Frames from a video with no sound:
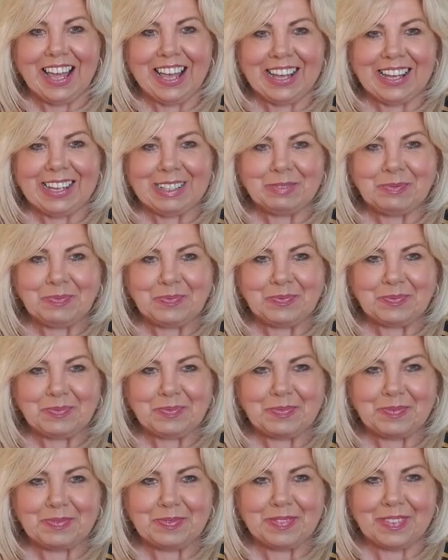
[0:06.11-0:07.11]
I
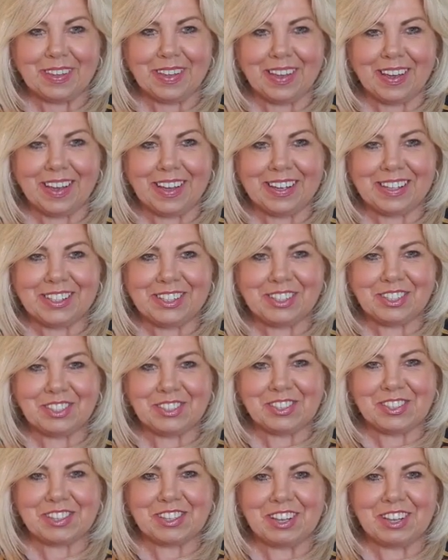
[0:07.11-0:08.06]
just